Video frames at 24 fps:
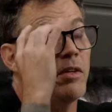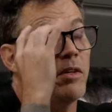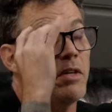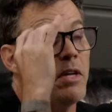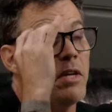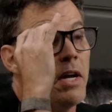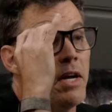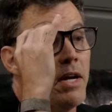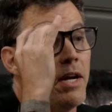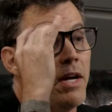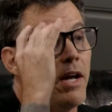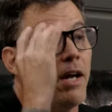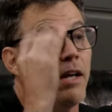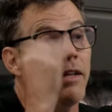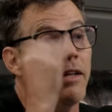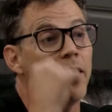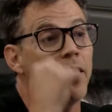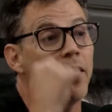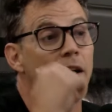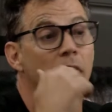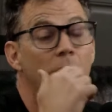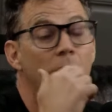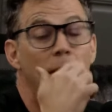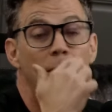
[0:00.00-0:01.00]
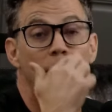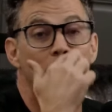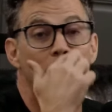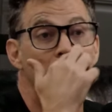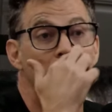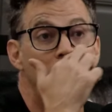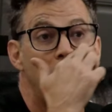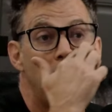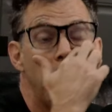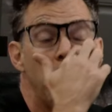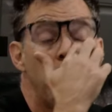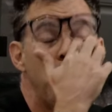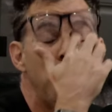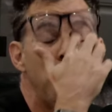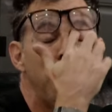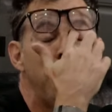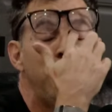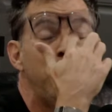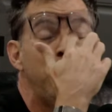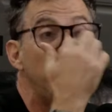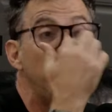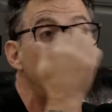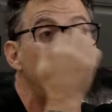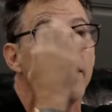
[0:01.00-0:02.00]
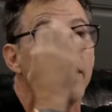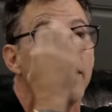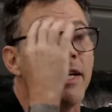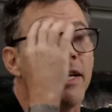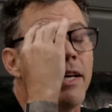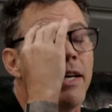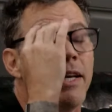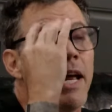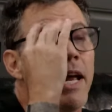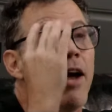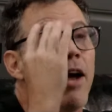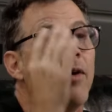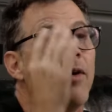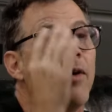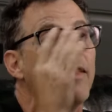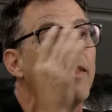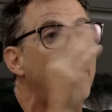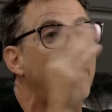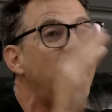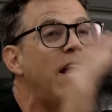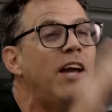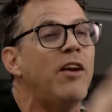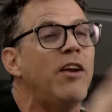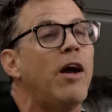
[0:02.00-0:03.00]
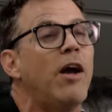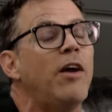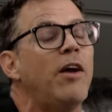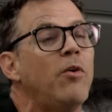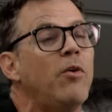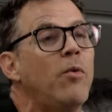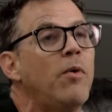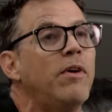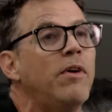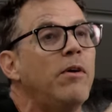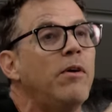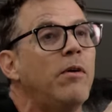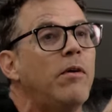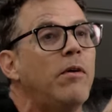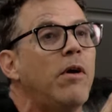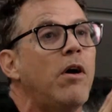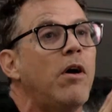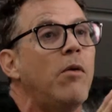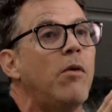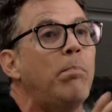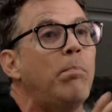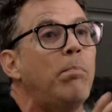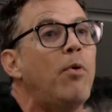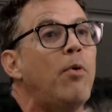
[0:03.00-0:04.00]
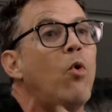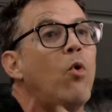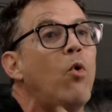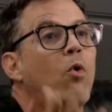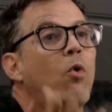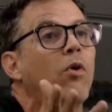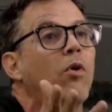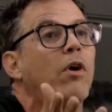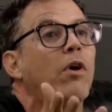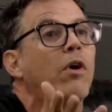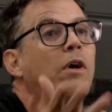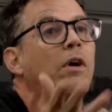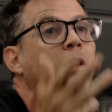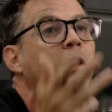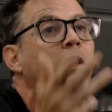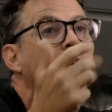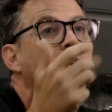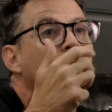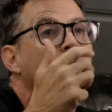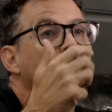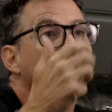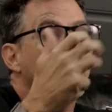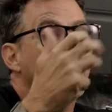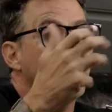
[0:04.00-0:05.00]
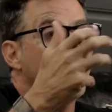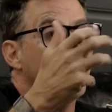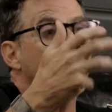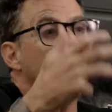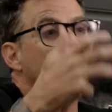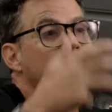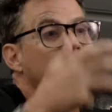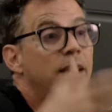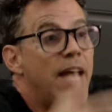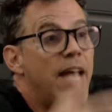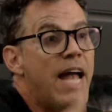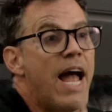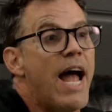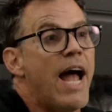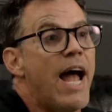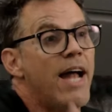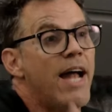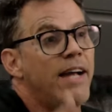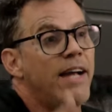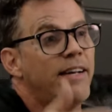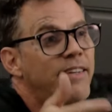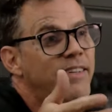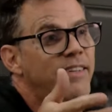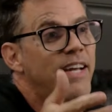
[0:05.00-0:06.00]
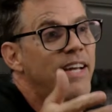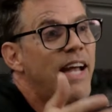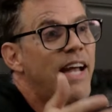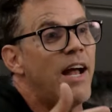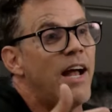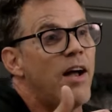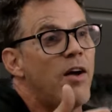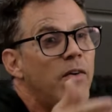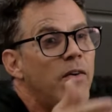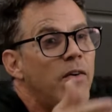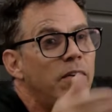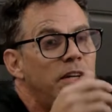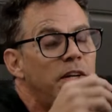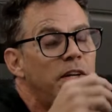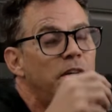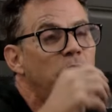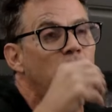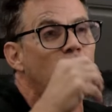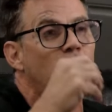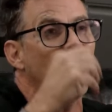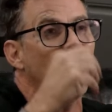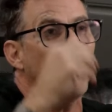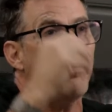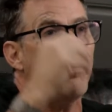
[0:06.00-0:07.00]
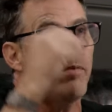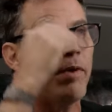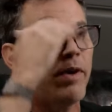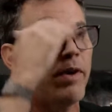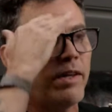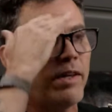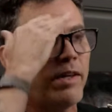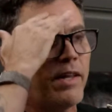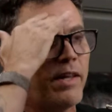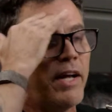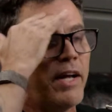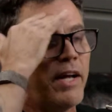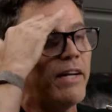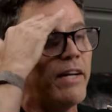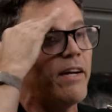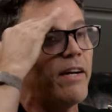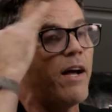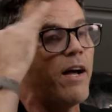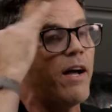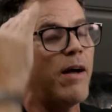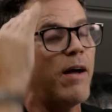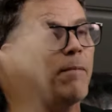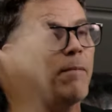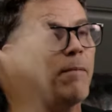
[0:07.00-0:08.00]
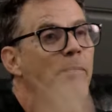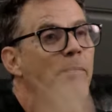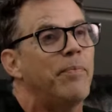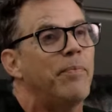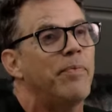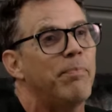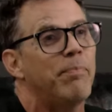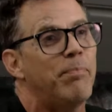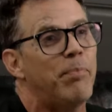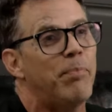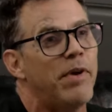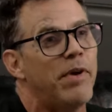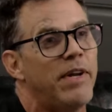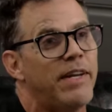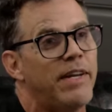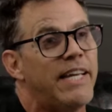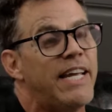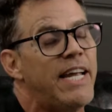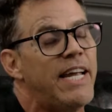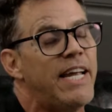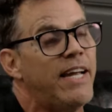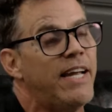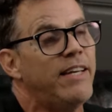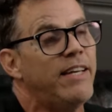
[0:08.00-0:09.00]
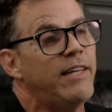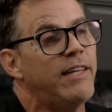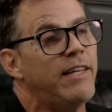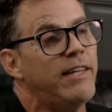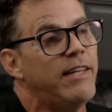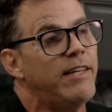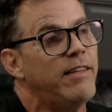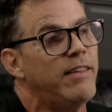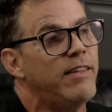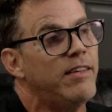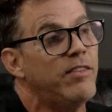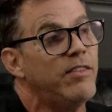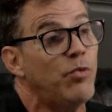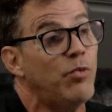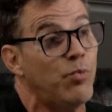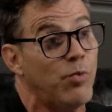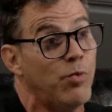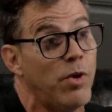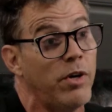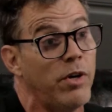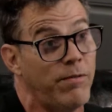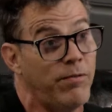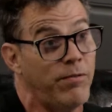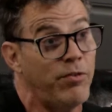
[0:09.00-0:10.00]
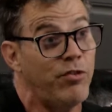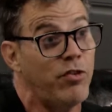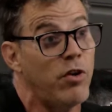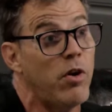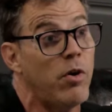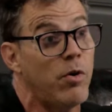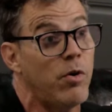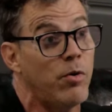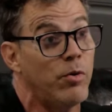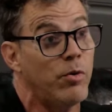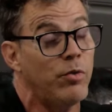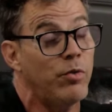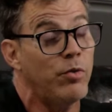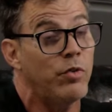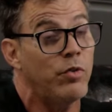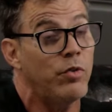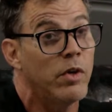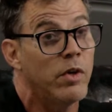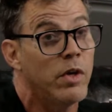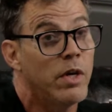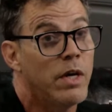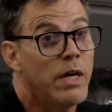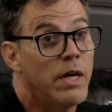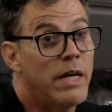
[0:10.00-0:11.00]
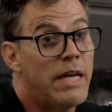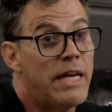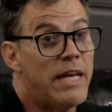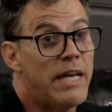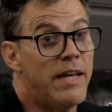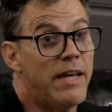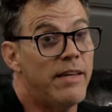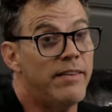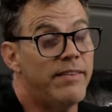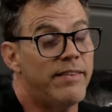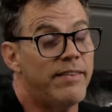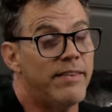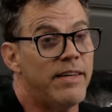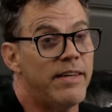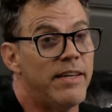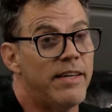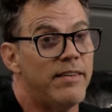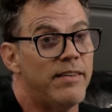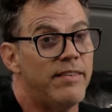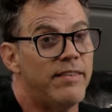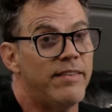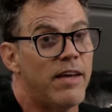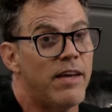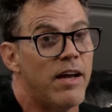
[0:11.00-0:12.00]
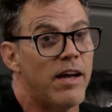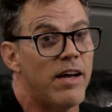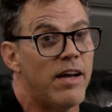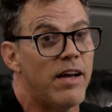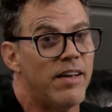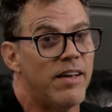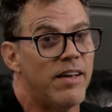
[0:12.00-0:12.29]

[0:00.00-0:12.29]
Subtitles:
Yeah. I'm really doing it. Now, like, I don't want to pour the act out, you know, but, like, but candidly, this run of shows I'm